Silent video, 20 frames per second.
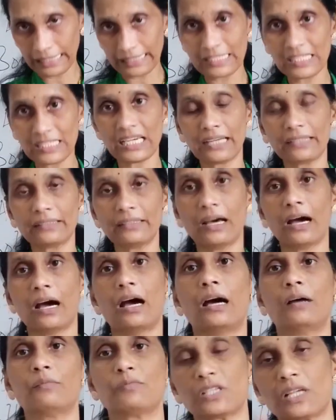legs and the
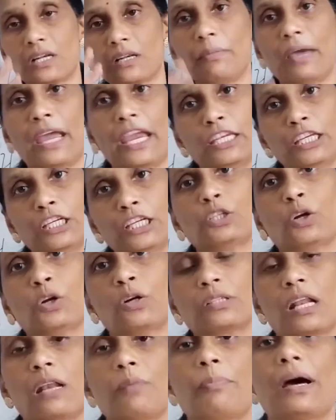arms, remaining
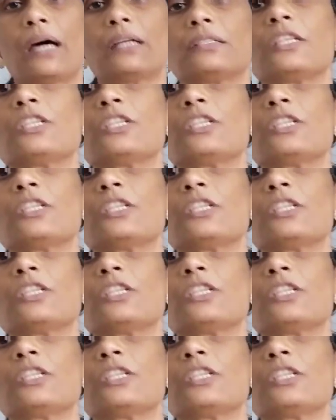total part